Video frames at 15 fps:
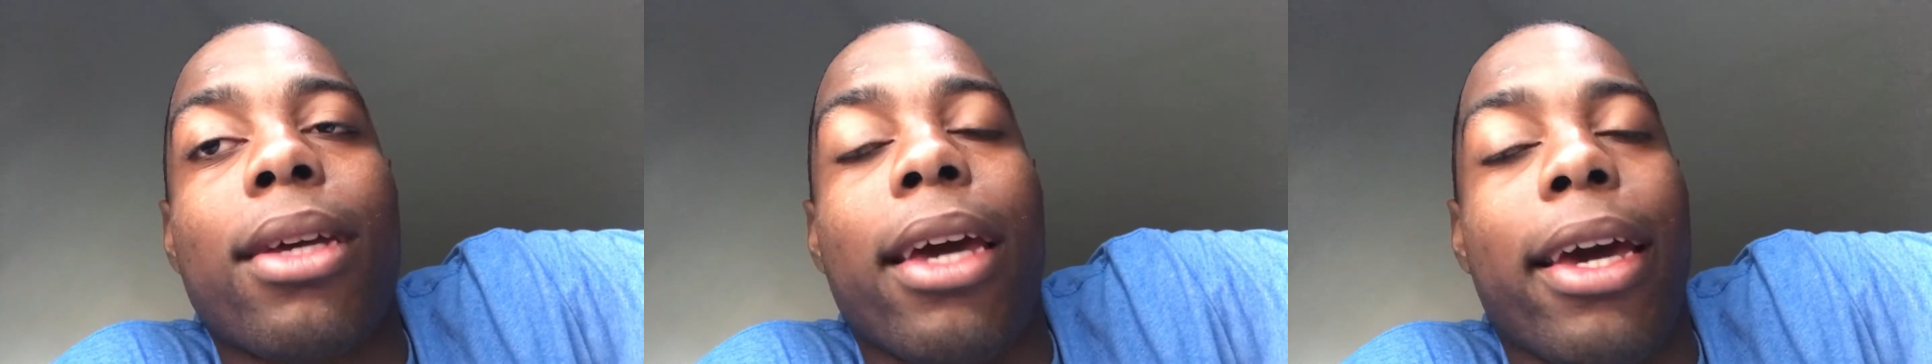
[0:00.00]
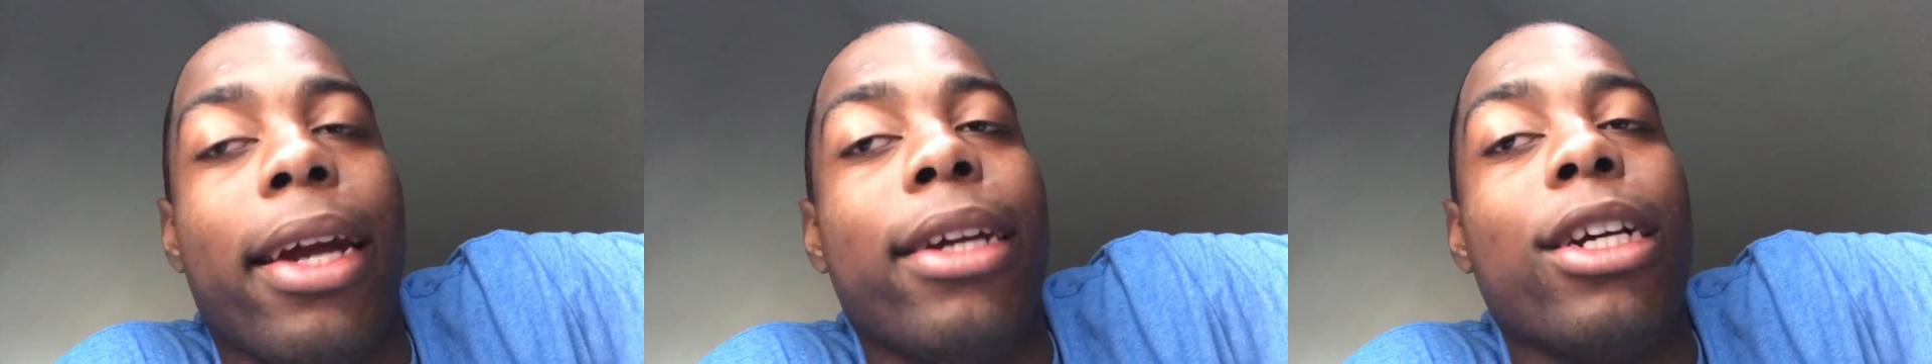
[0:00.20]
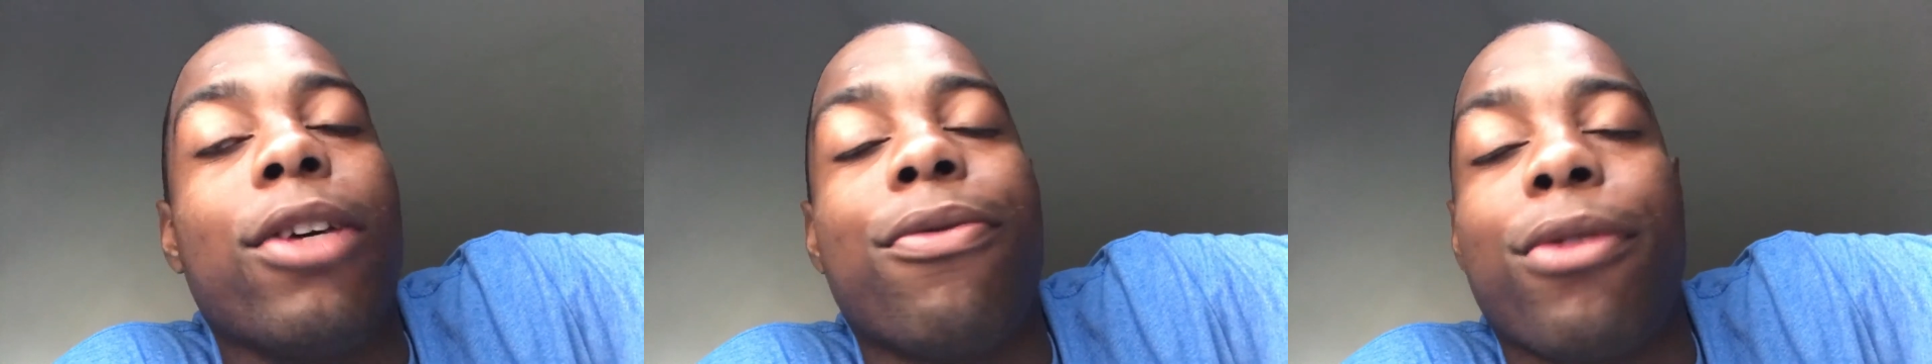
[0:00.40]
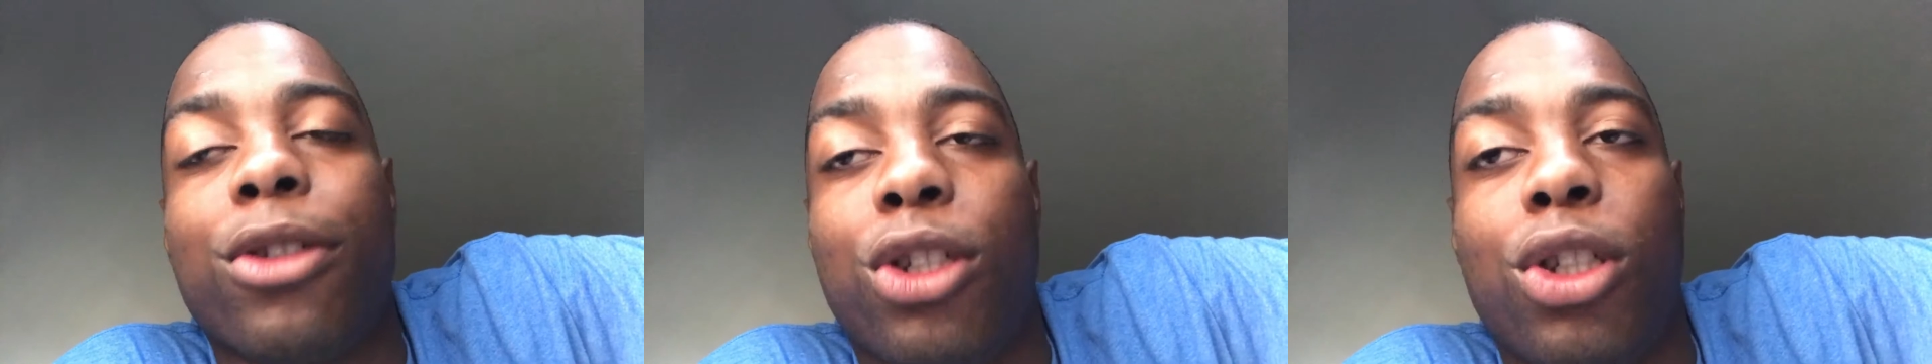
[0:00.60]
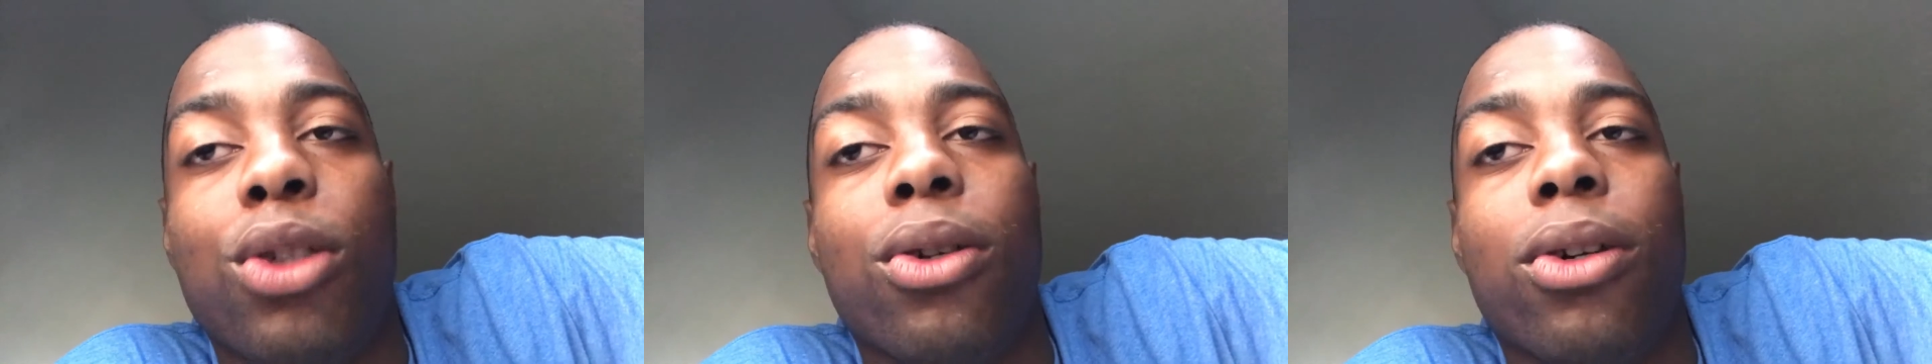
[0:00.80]
And I know for
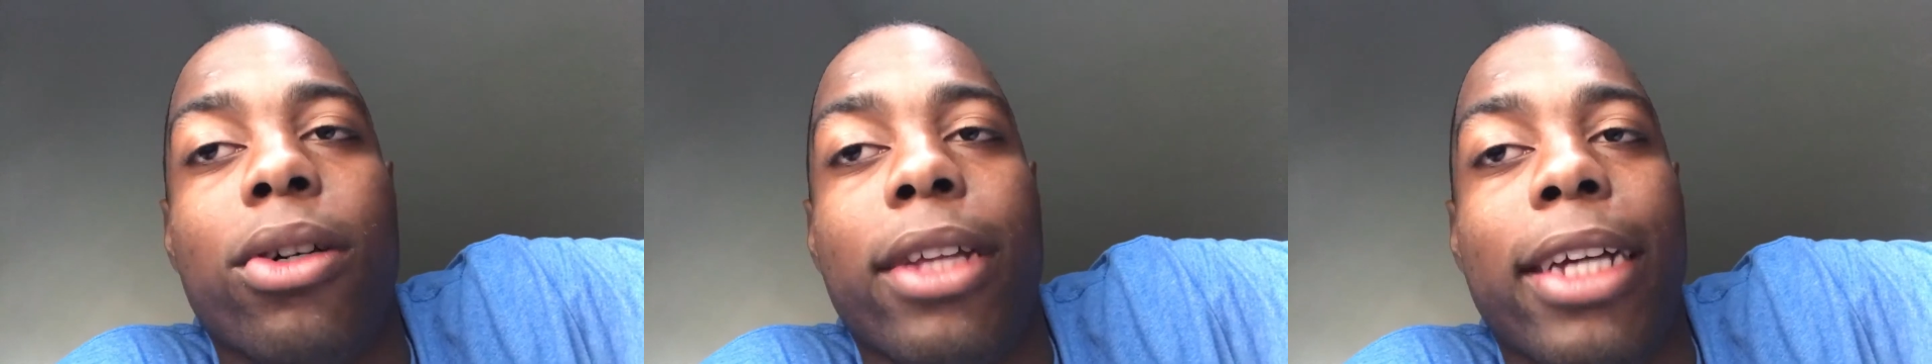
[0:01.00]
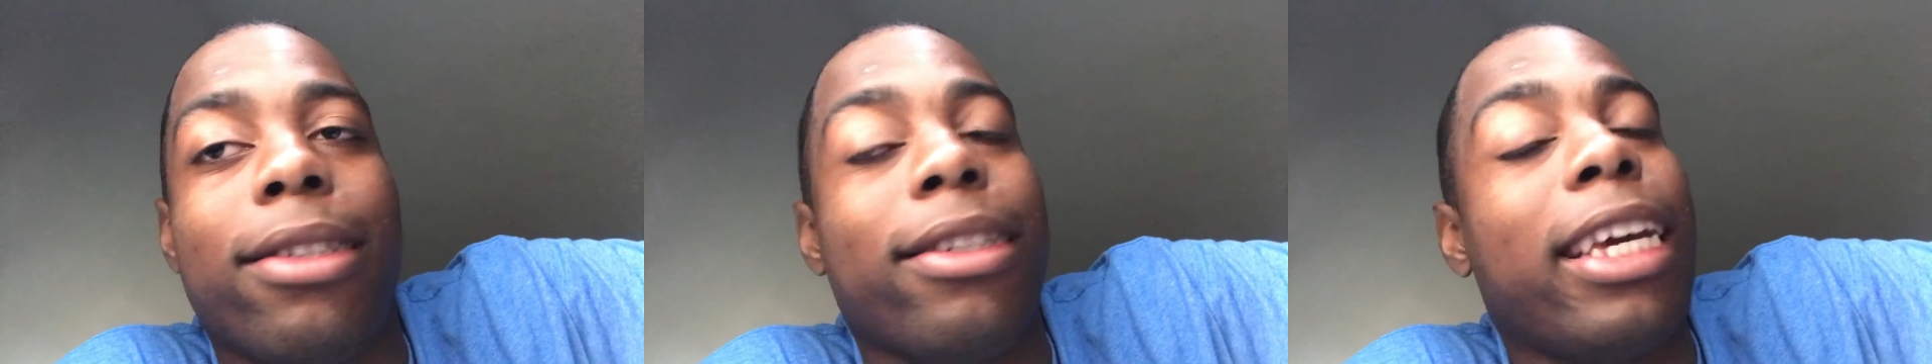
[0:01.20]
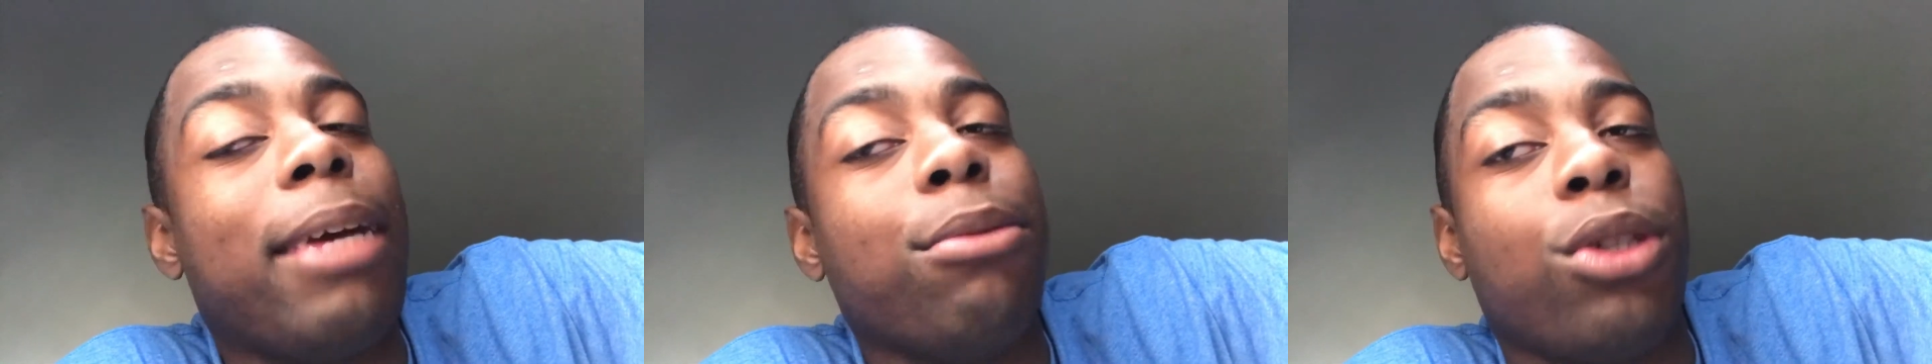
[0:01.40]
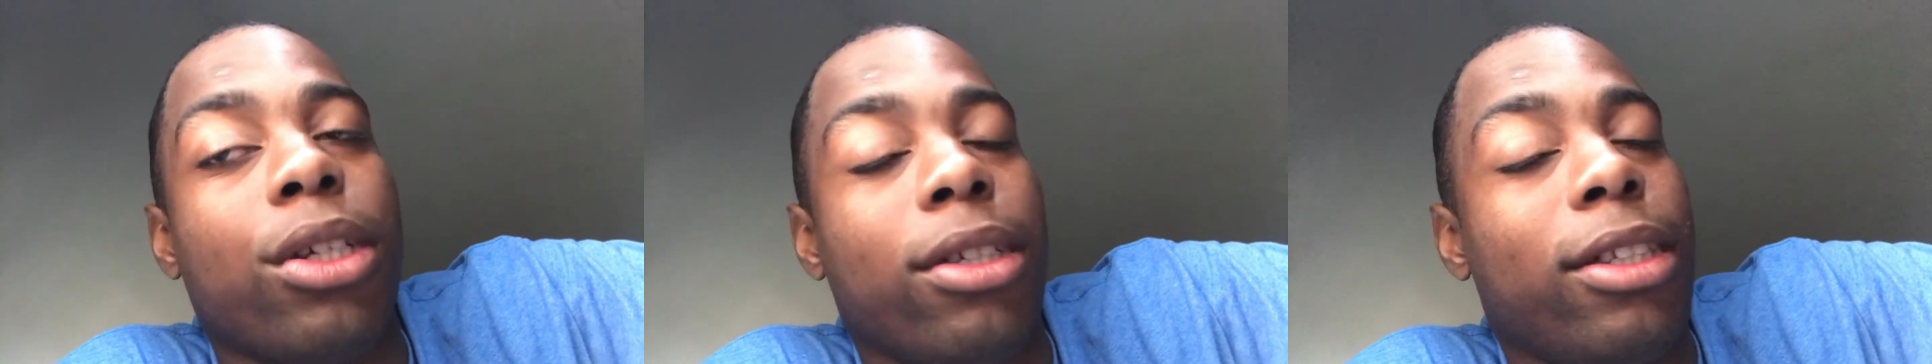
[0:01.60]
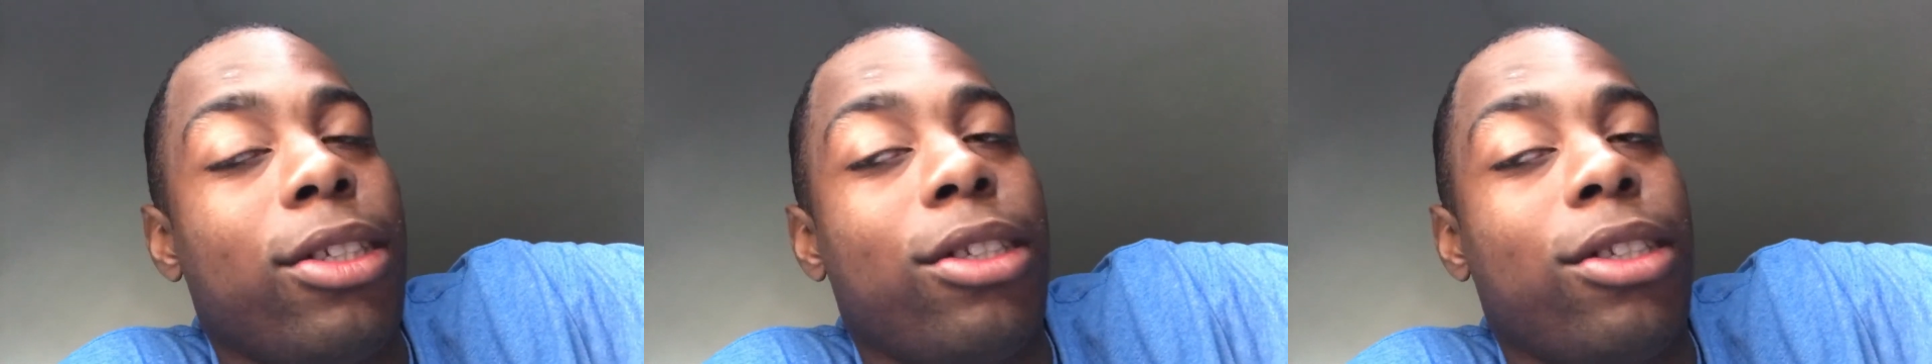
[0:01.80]
sure that's a game changer.